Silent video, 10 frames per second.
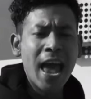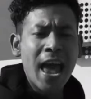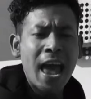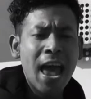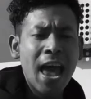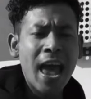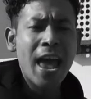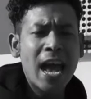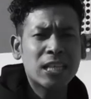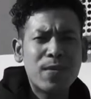Let's see.
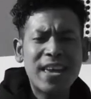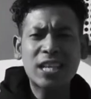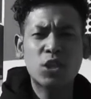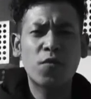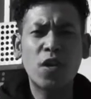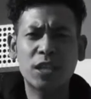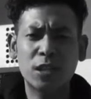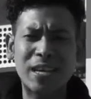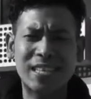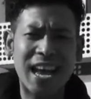It's me against
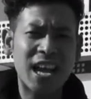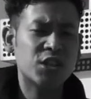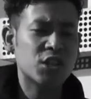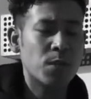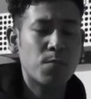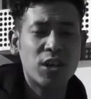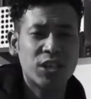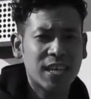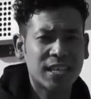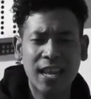the My style just
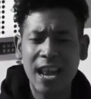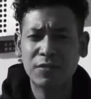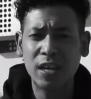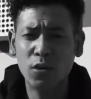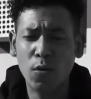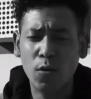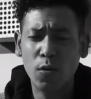emerges. It's a lifestyle.